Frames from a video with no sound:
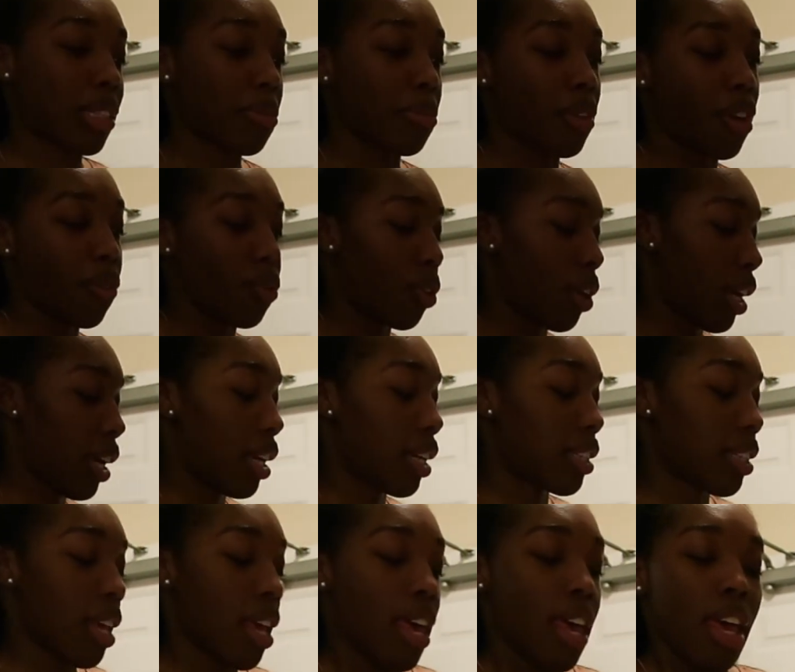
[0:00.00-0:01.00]
some deviled
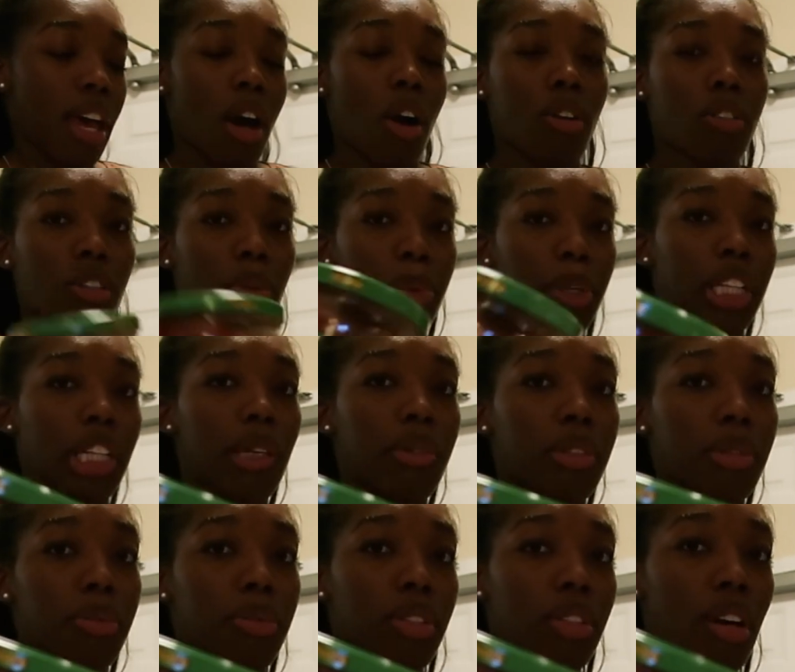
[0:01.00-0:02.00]
eggs. I also picked up
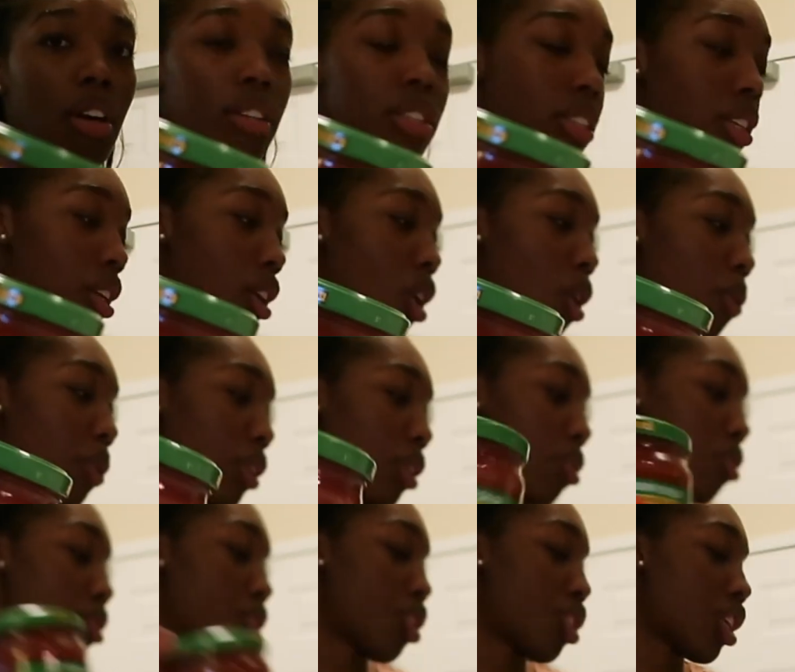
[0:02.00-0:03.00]
some salsa to go with
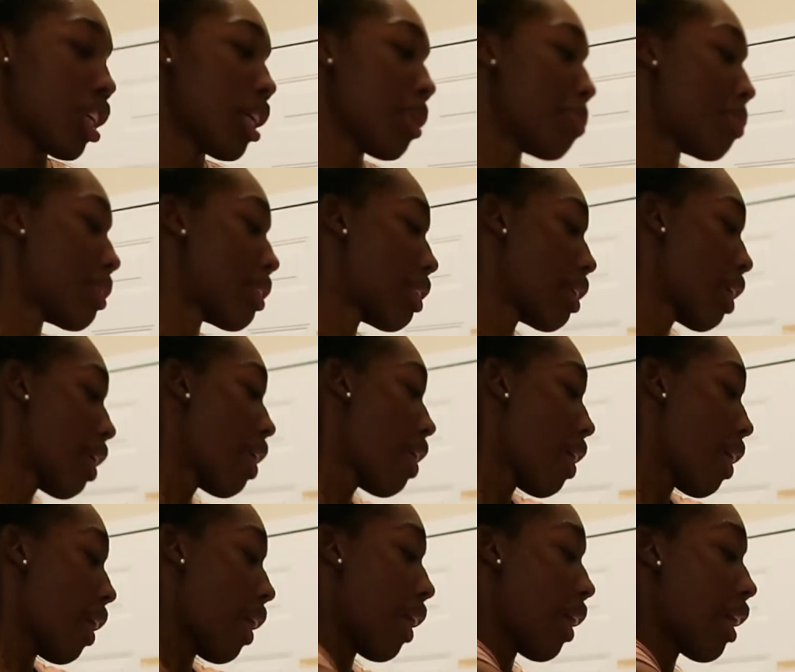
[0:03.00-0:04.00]
those chips.
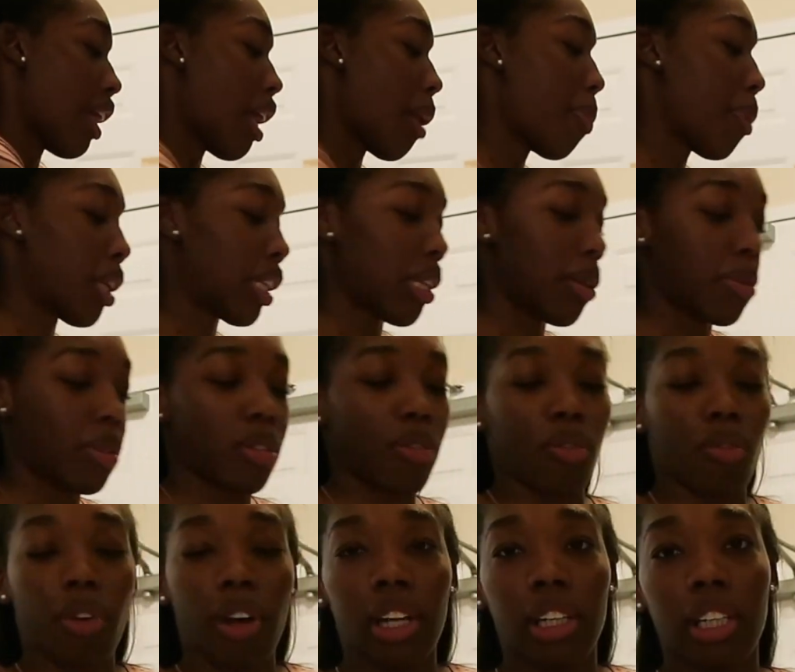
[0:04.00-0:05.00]
And I picked up
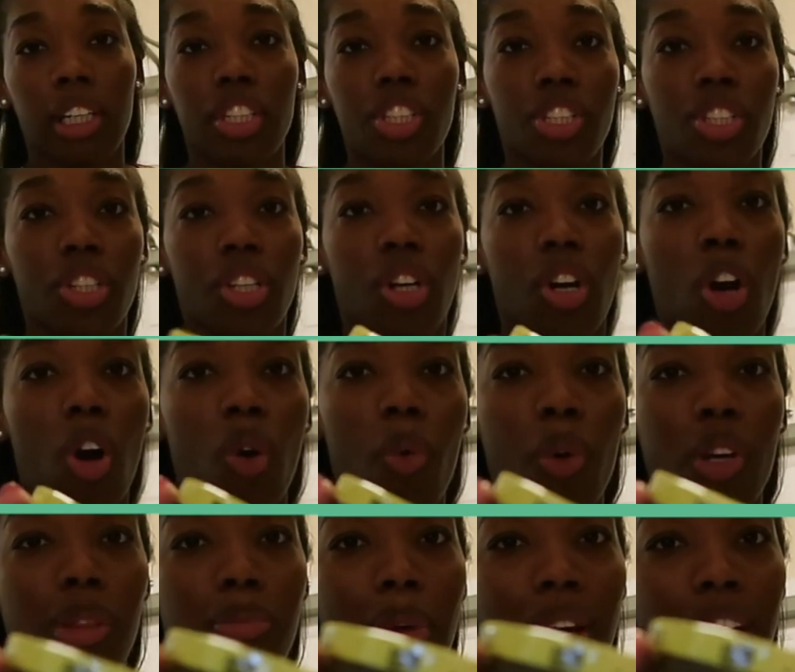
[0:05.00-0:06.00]
some relish to go
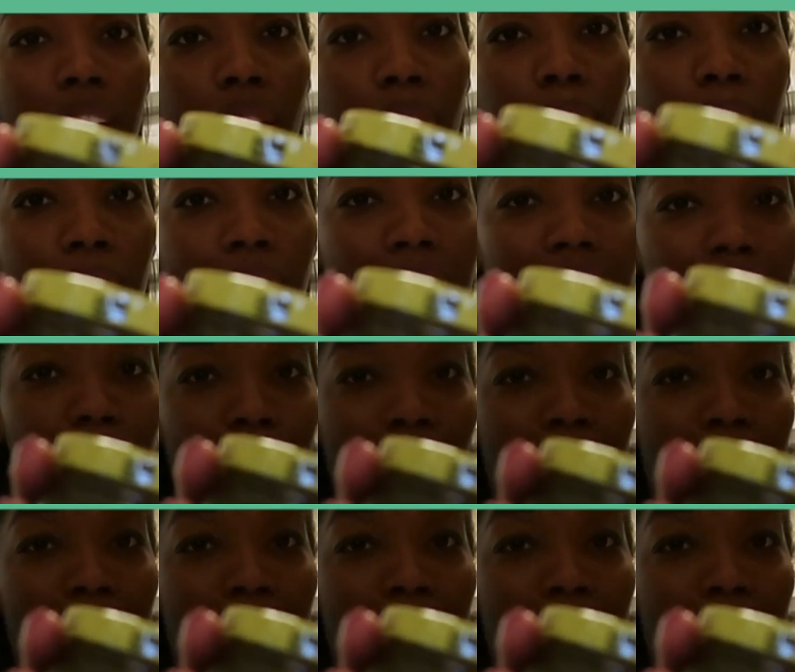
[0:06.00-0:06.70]
with my deviled eggs. If